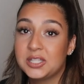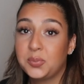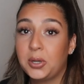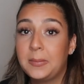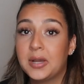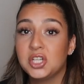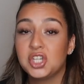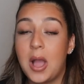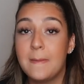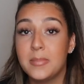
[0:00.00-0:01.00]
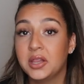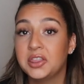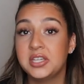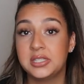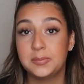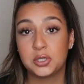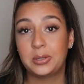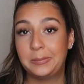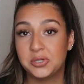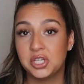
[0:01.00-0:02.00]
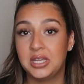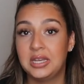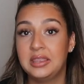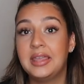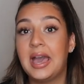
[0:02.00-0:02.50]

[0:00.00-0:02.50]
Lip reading: it's pretty much a monthly subscription